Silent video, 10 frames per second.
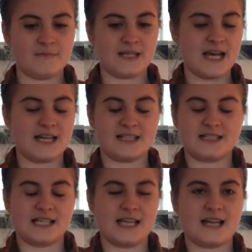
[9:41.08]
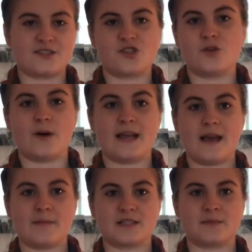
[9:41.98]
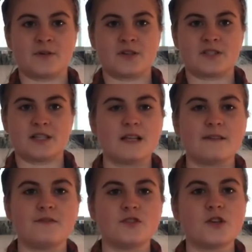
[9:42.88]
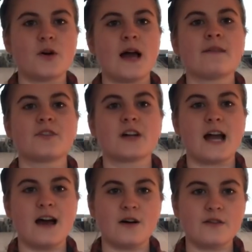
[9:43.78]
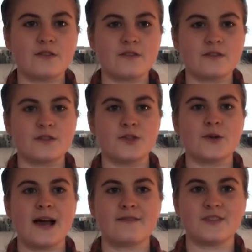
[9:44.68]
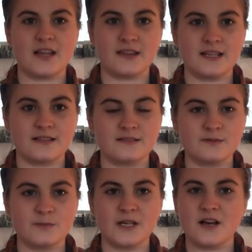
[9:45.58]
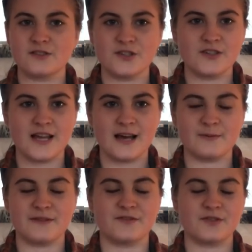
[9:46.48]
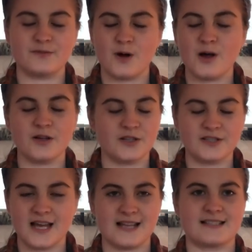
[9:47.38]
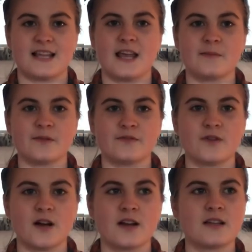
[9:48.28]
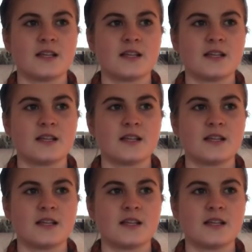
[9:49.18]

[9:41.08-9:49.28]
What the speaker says: it's against who I am as a person. If you don't have your health, you have nothing. We all know that. We've all heard that saying before.